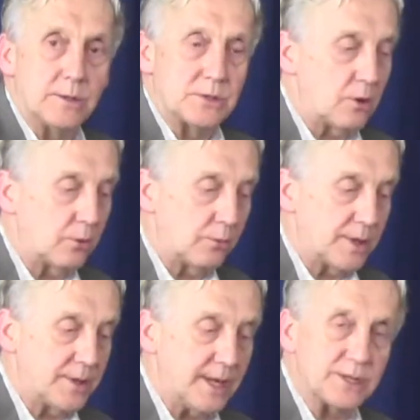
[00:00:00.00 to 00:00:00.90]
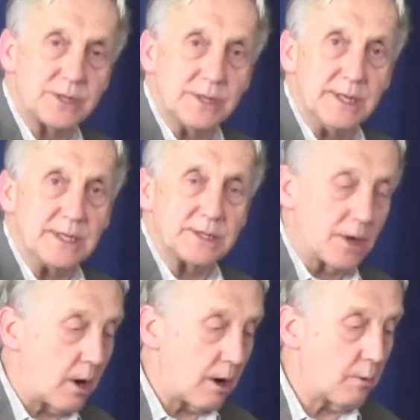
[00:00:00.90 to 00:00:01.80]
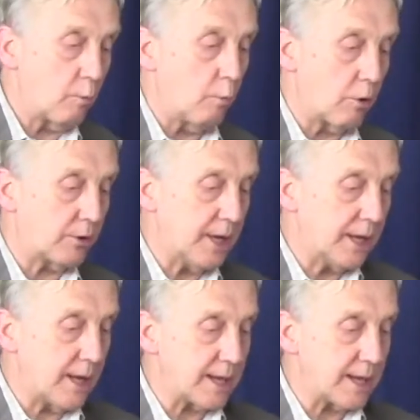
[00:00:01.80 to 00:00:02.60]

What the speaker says: So these are working